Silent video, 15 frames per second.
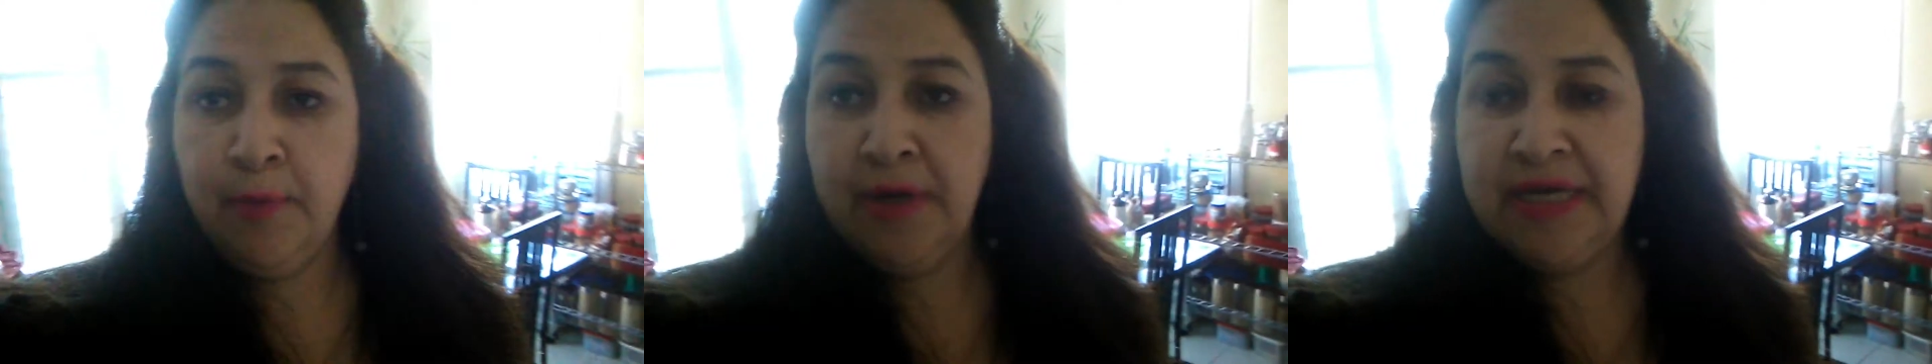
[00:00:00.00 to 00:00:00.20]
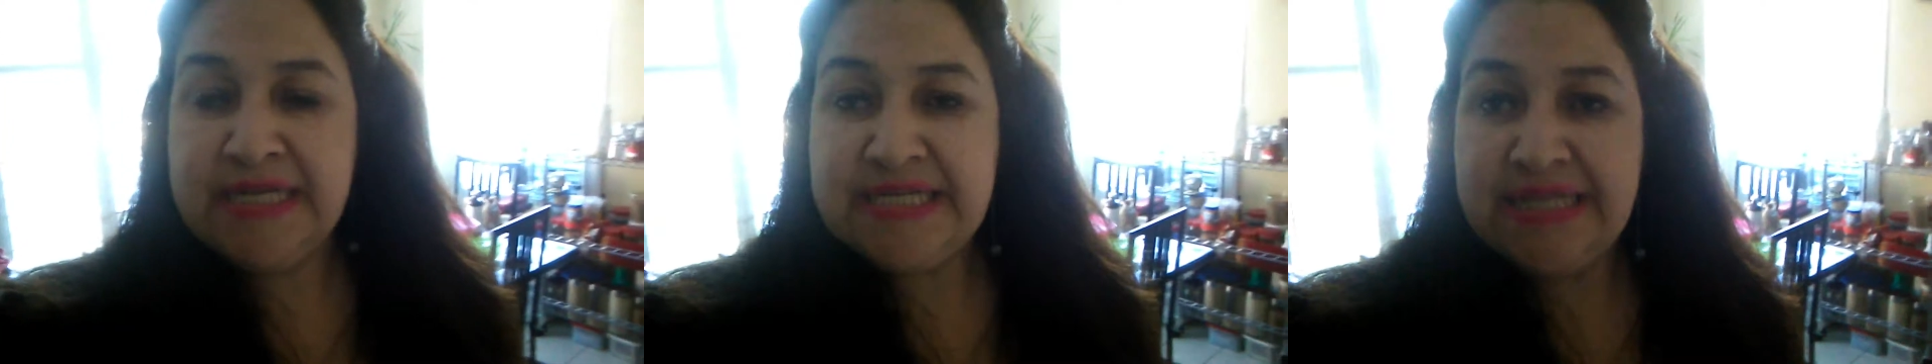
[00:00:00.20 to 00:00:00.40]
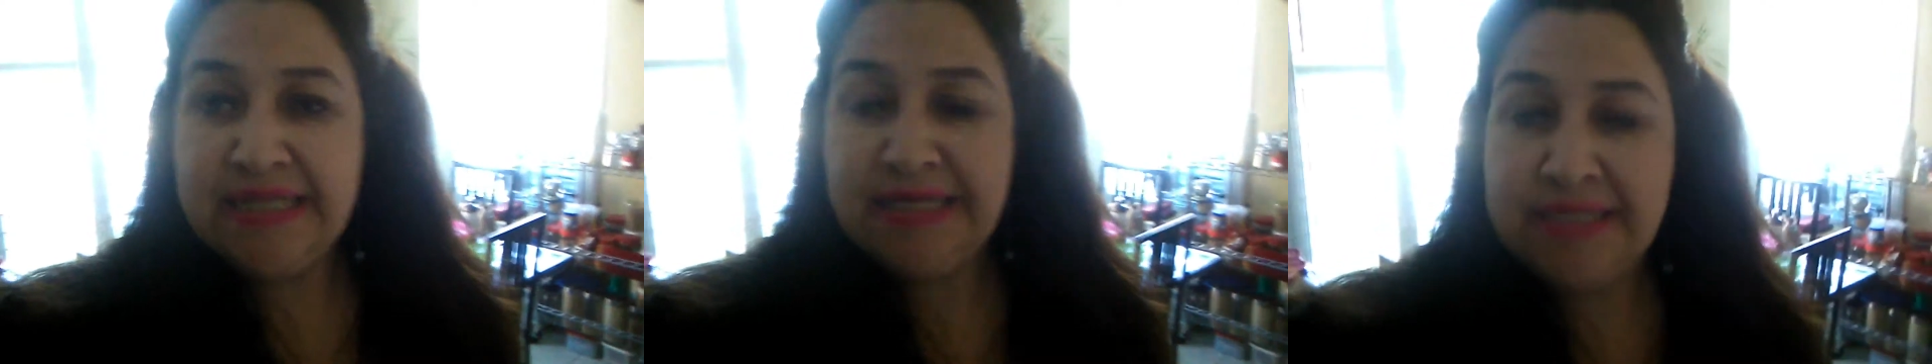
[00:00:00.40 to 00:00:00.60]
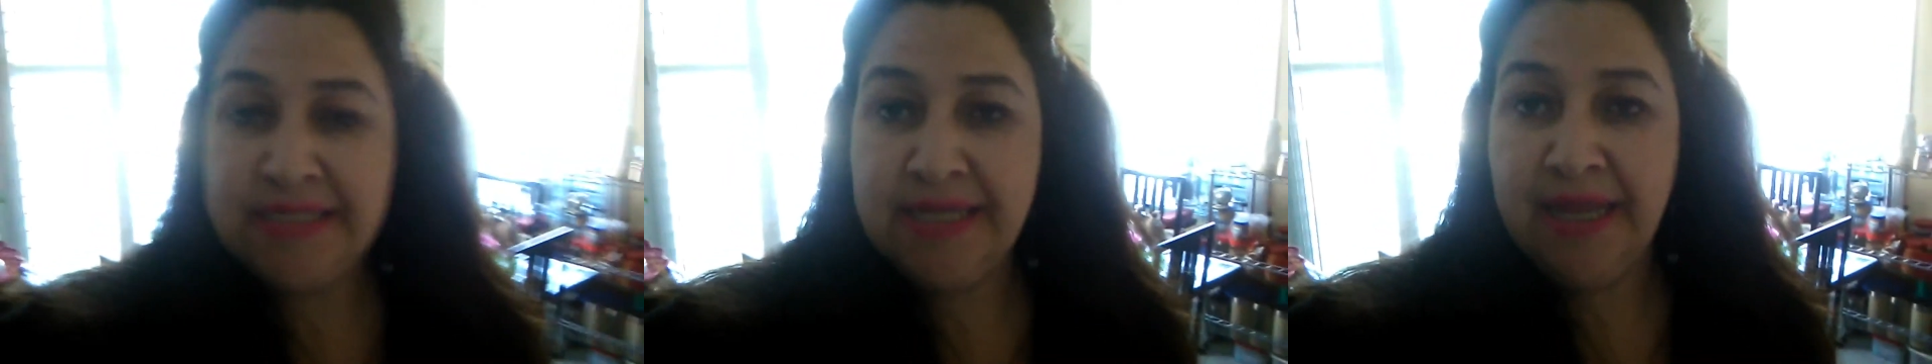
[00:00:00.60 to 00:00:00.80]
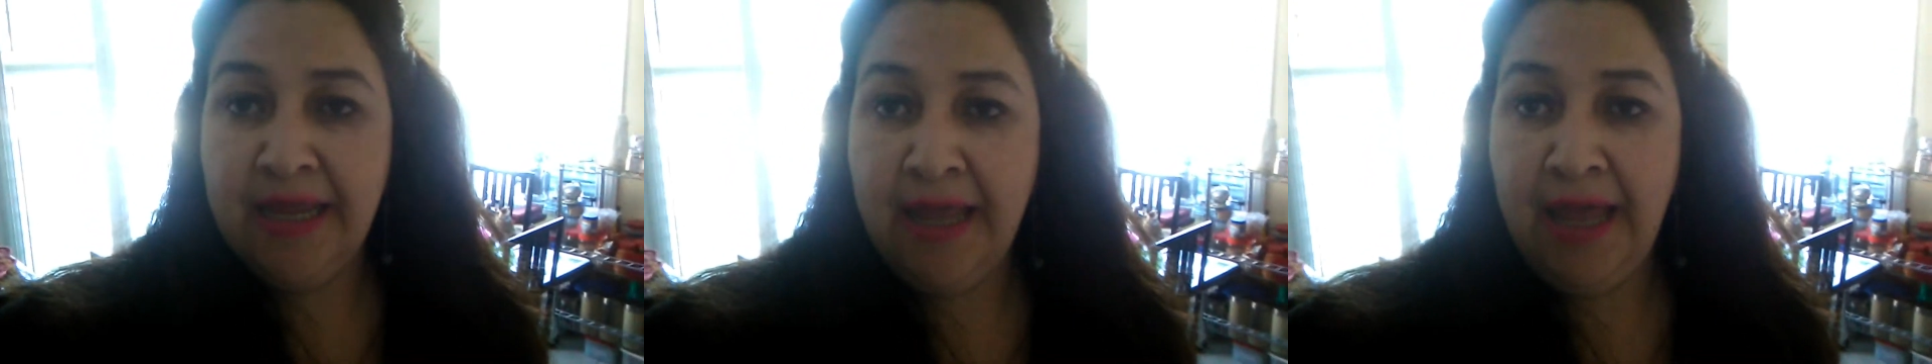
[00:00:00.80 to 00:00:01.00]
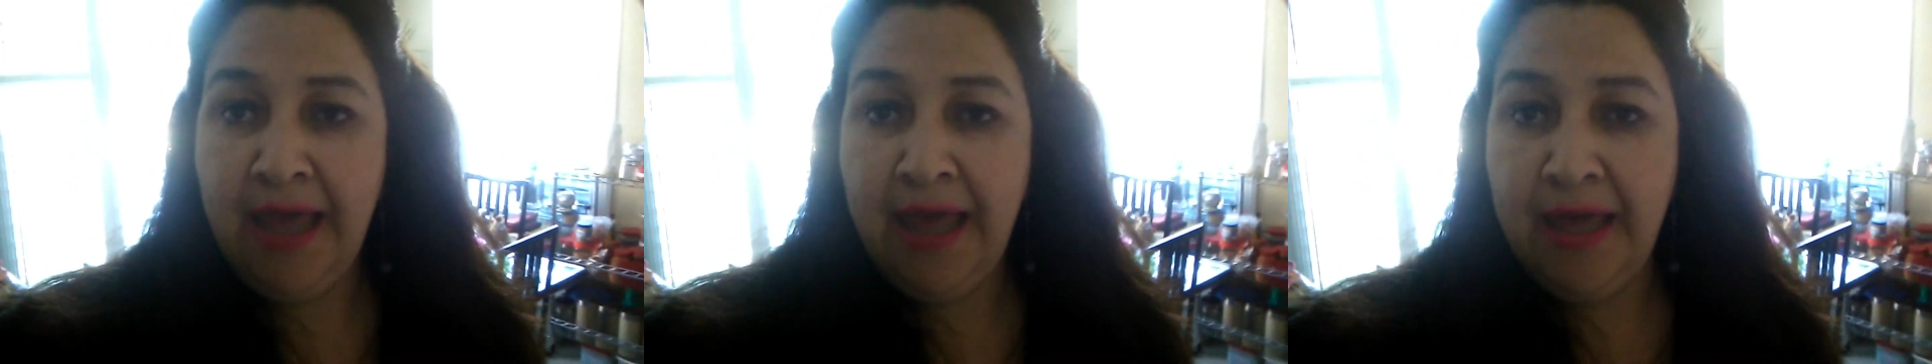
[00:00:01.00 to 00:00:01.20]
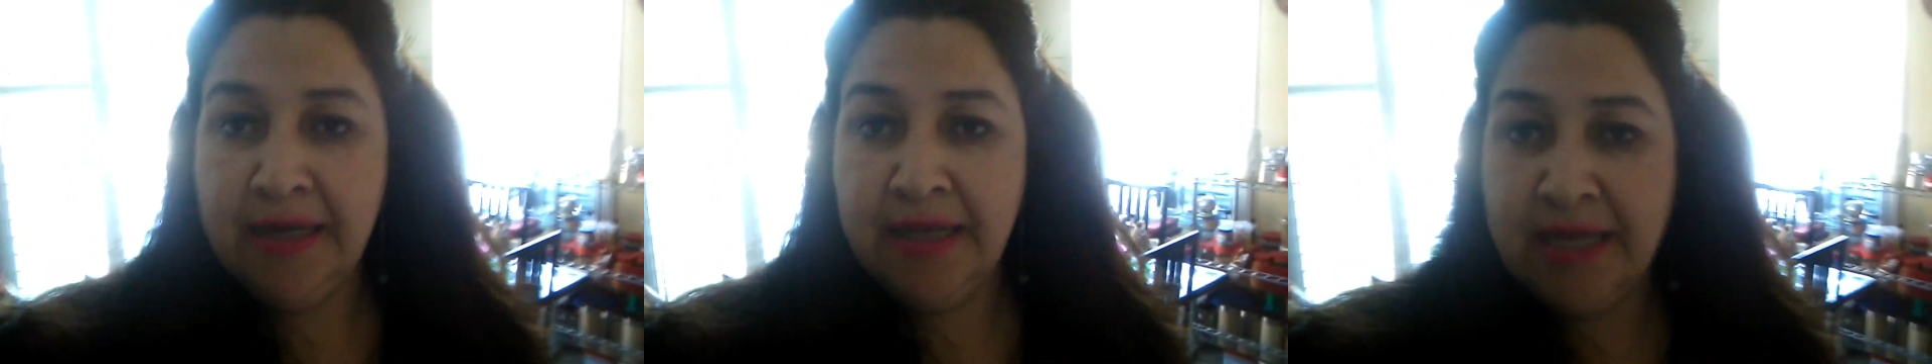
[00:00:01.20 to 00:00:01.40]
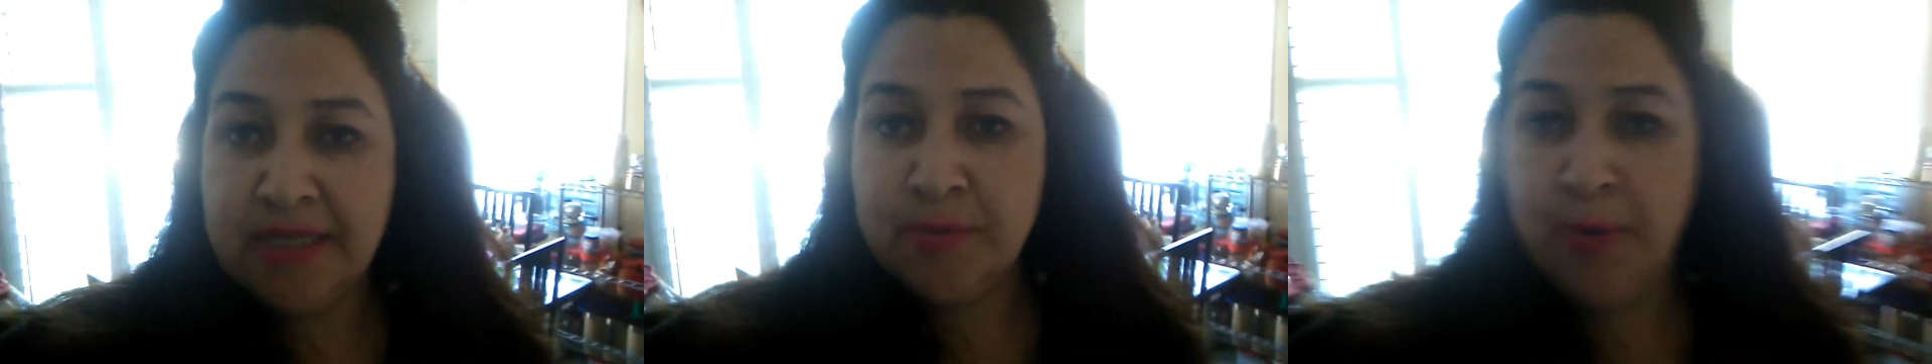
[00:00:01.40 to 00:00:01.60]
everyone, it's Lizzie,
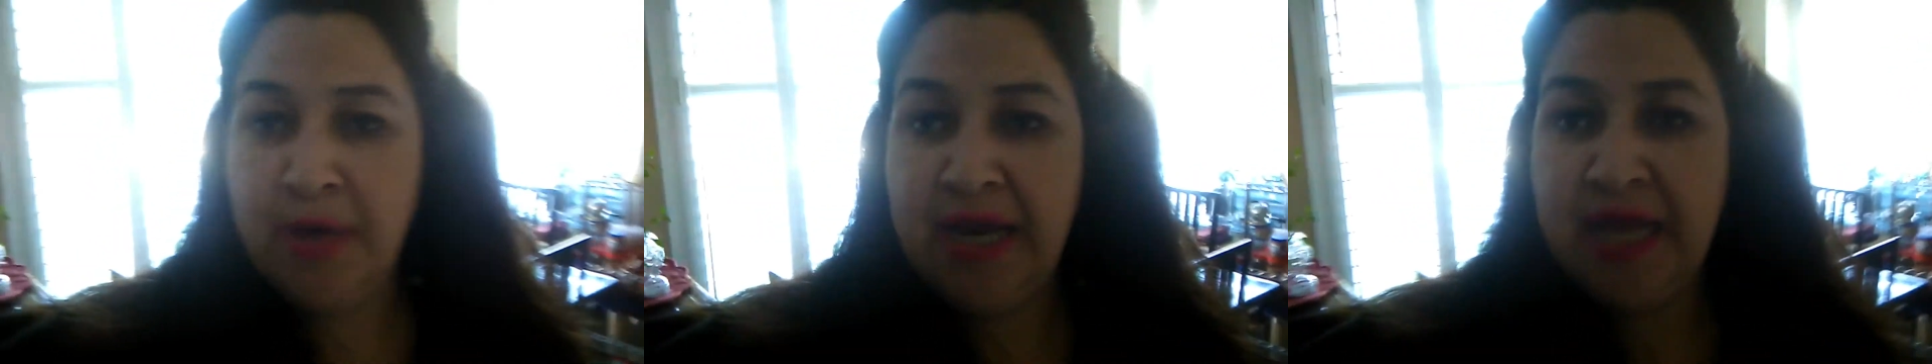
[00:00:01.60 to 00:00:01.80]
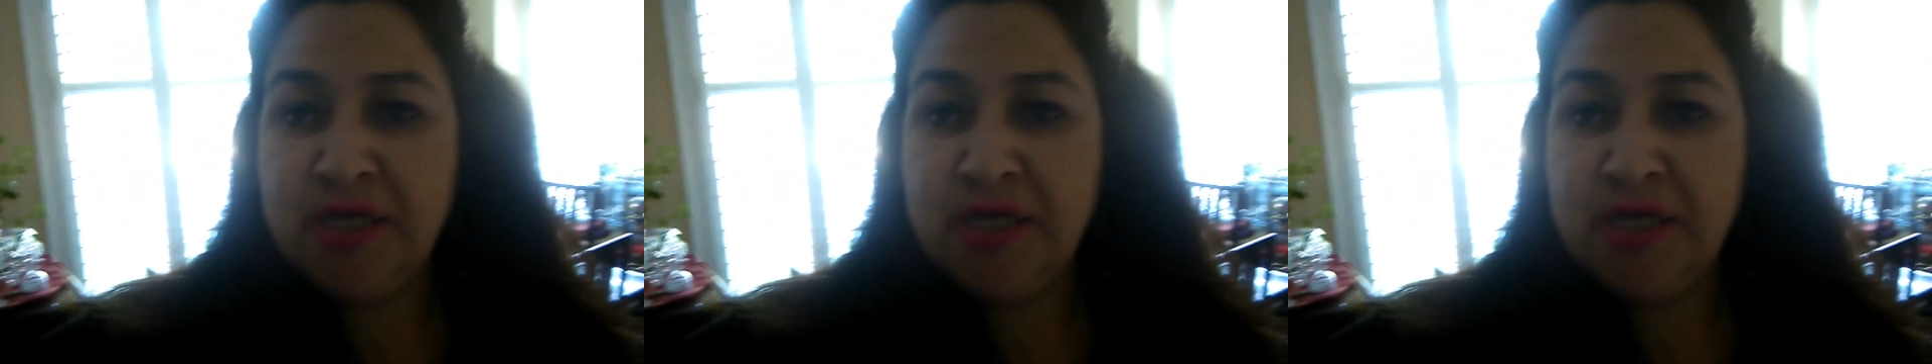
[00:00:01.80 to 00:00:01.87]
and guess what?